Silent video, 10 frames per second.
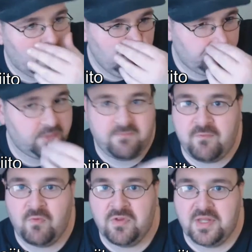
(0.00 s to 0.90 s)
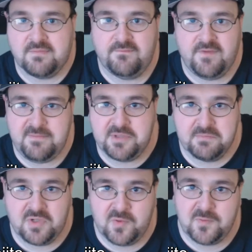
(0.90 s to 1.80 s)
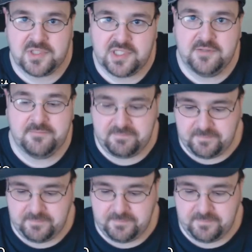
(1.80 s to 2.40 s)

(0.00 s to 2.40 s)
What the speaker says: which of the four that I've vaped the most.